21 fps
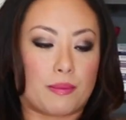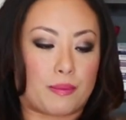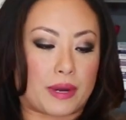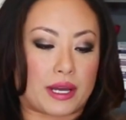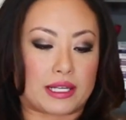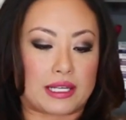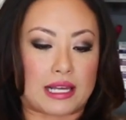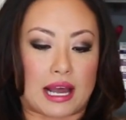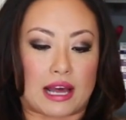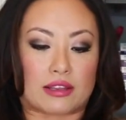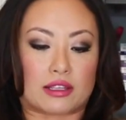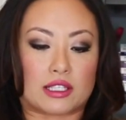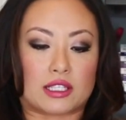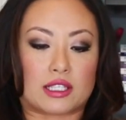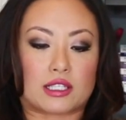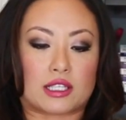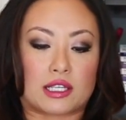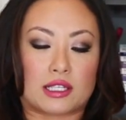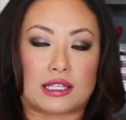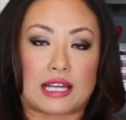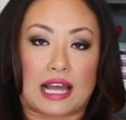But yeah, this
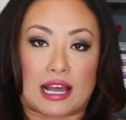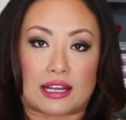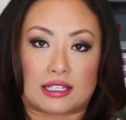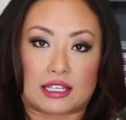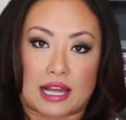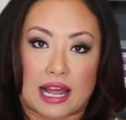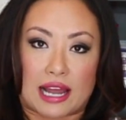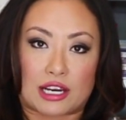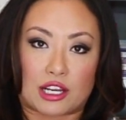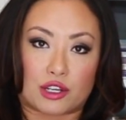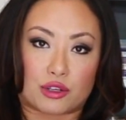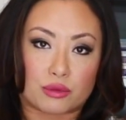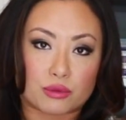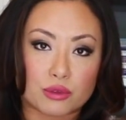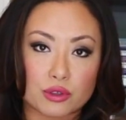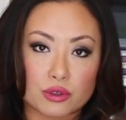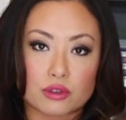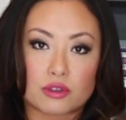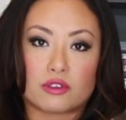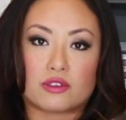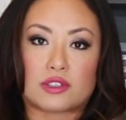can get into any
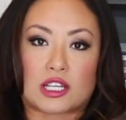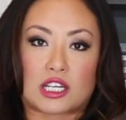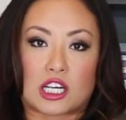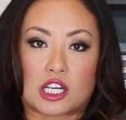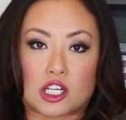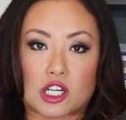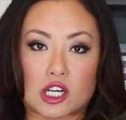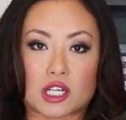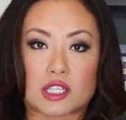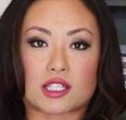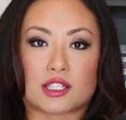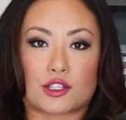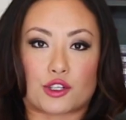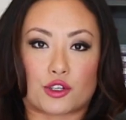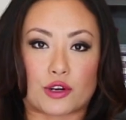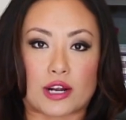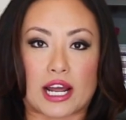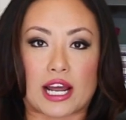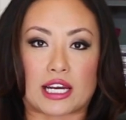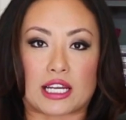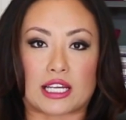grooves, any nooks and
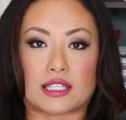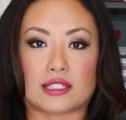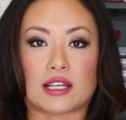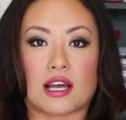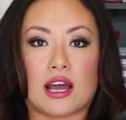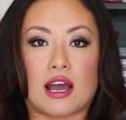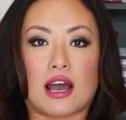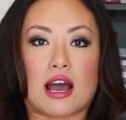crannies.